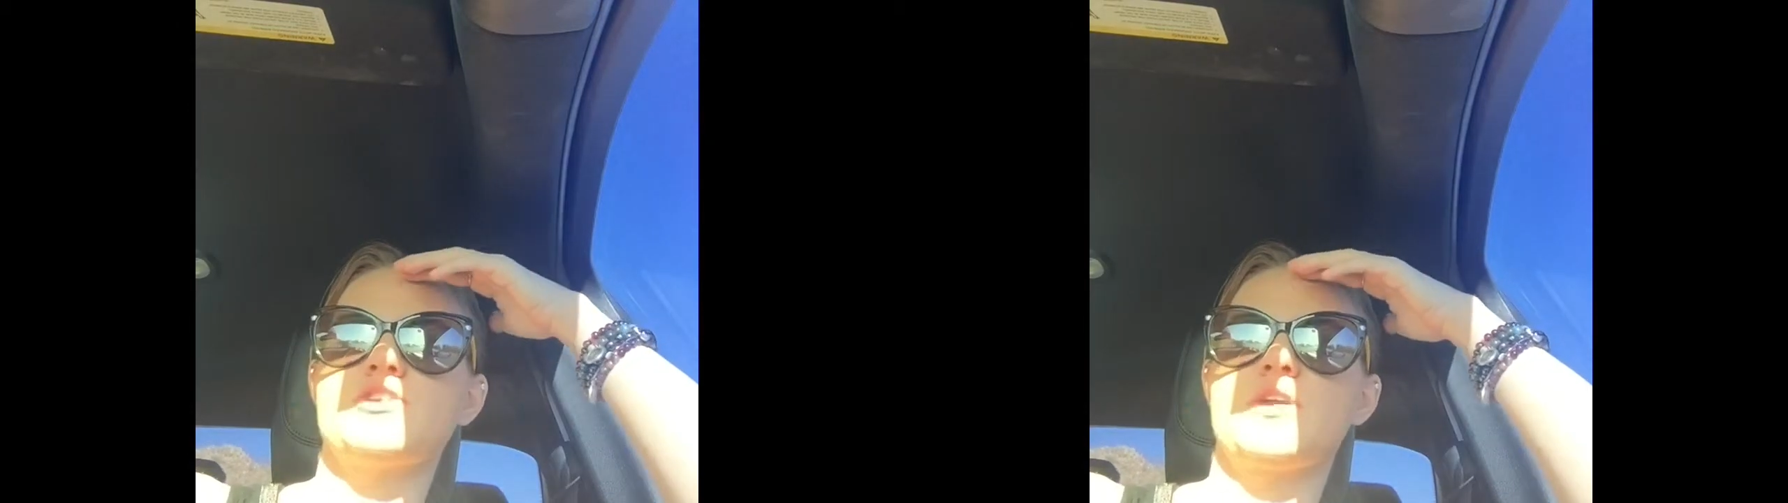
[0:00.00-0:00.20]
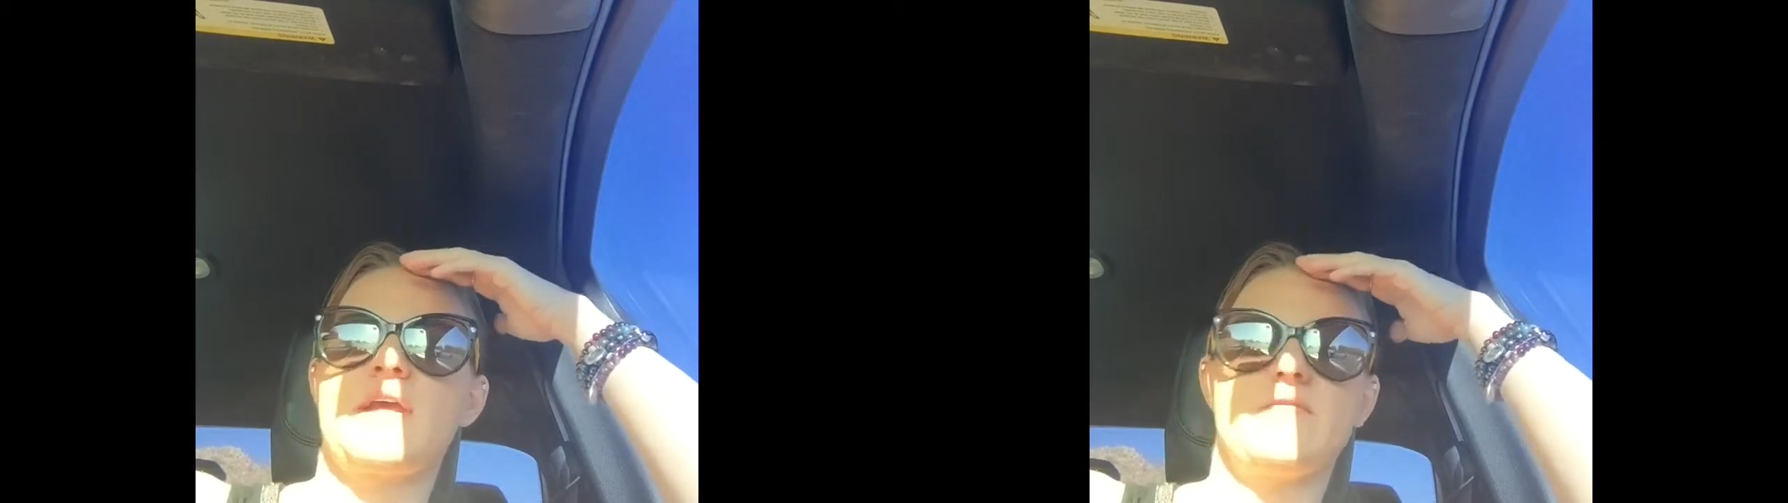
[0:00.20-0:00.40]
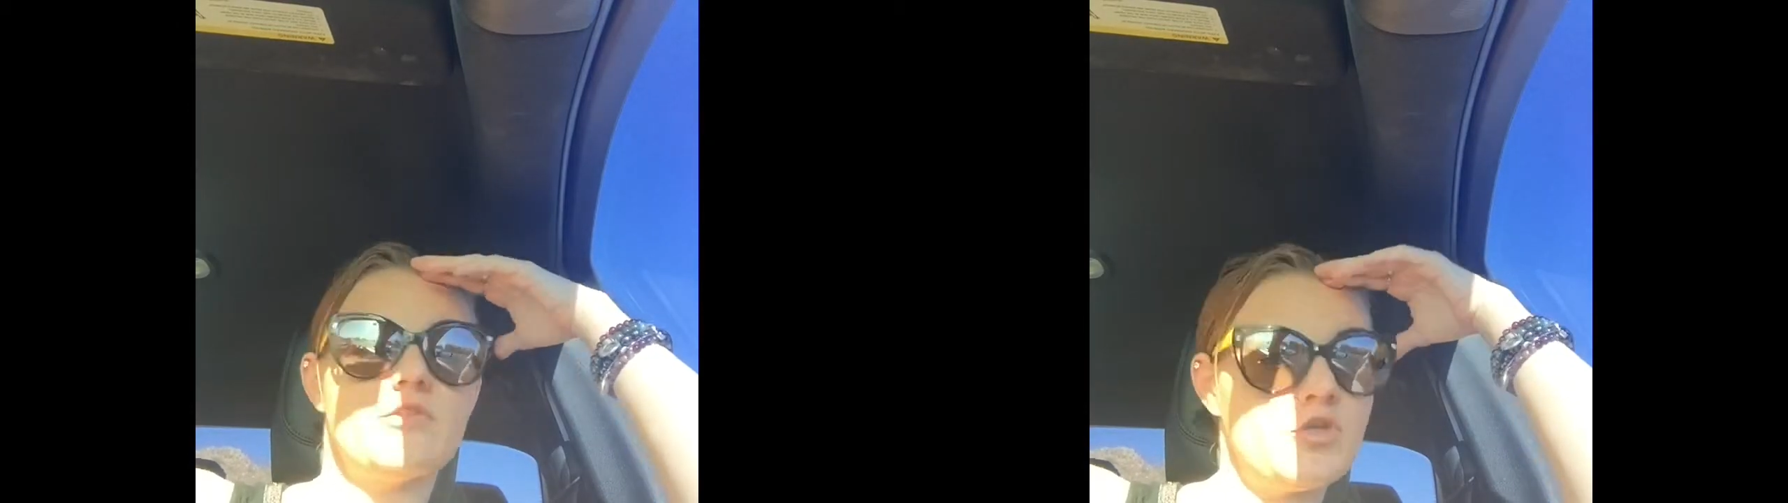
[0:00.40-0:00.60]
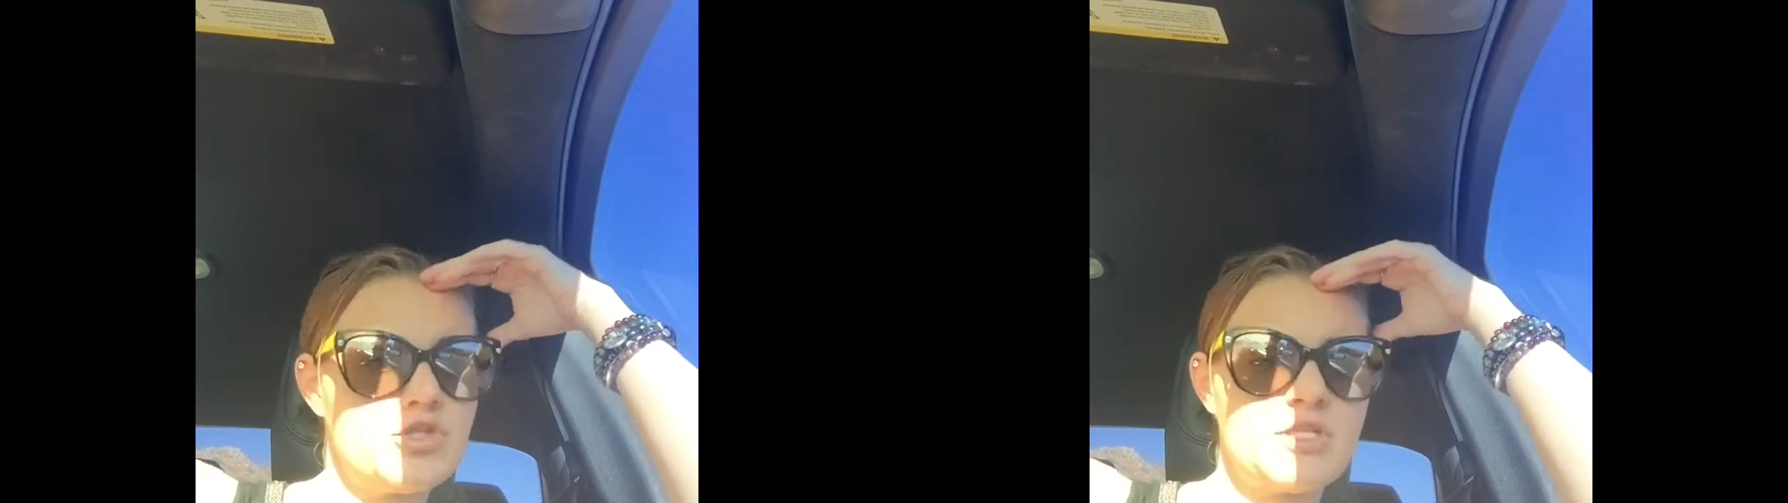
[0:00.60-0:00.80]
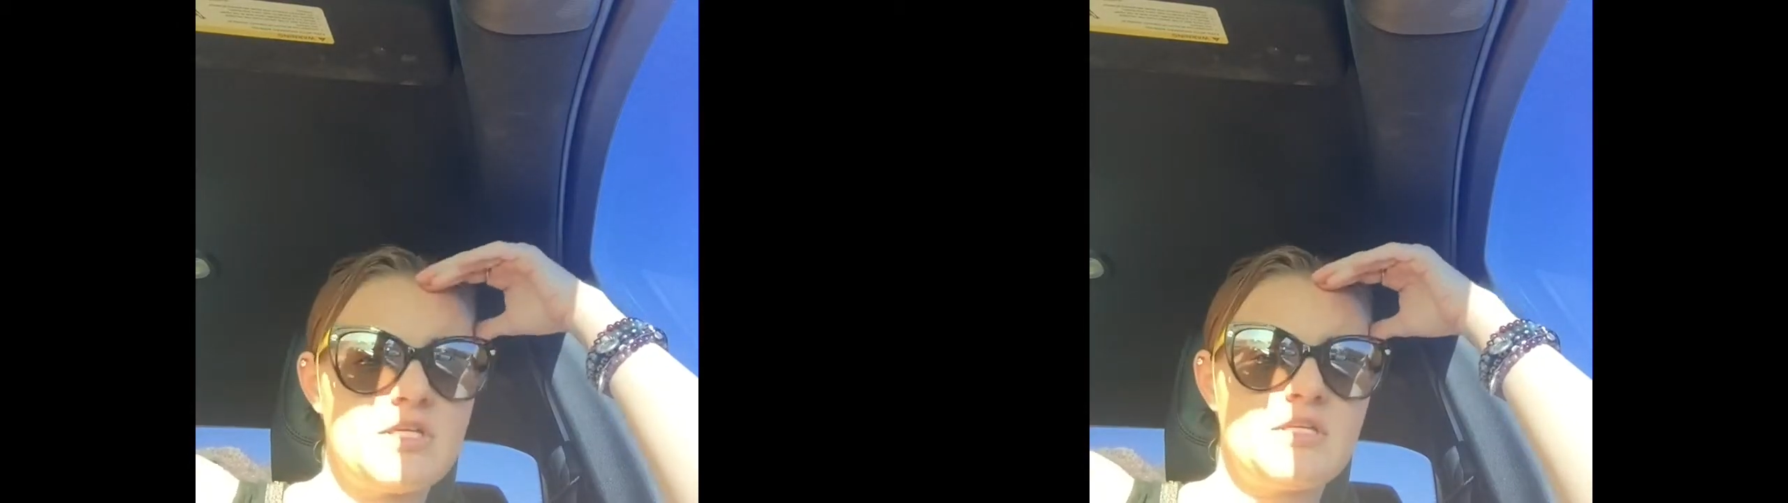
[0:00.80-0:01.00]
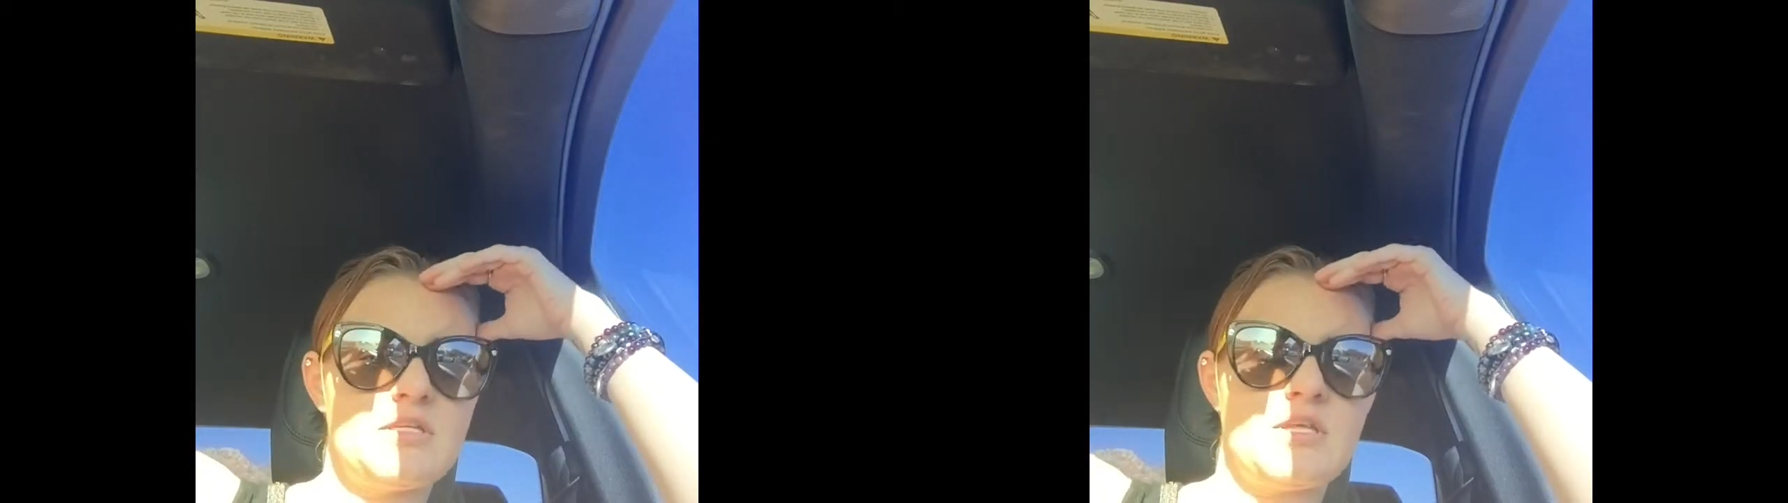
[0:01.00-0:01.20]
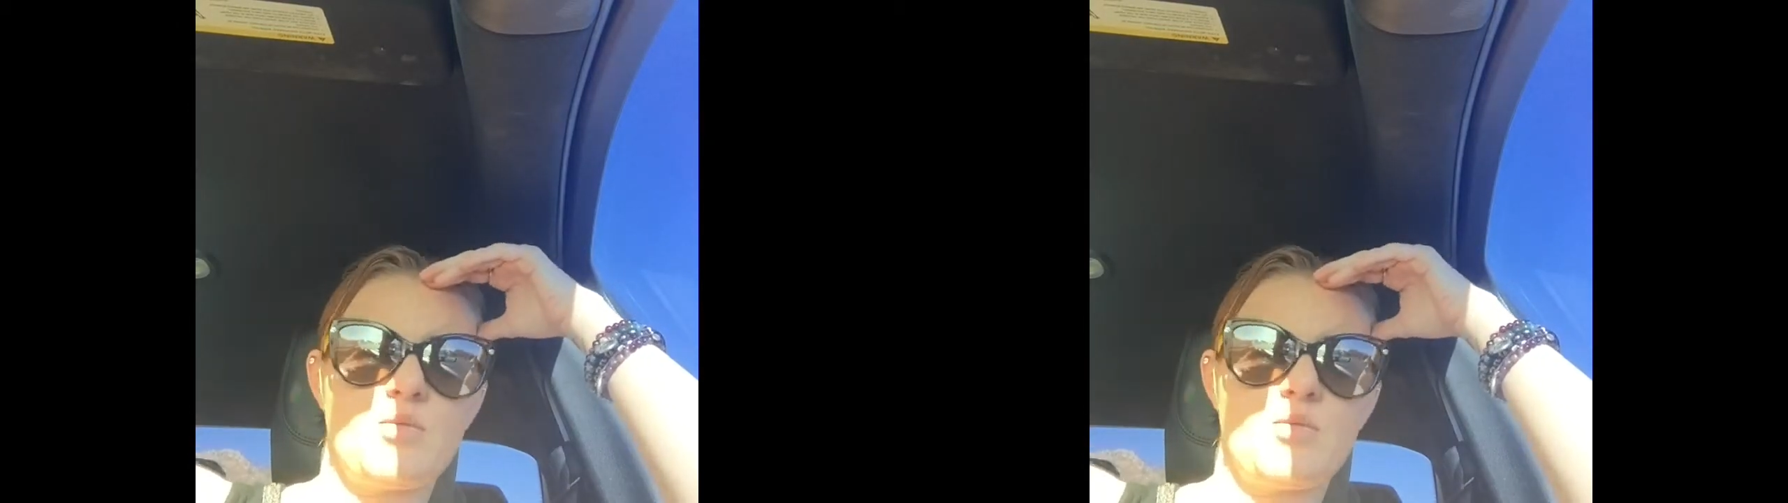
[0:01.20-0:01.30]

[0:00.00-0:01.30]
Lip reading: certain kind of lotion,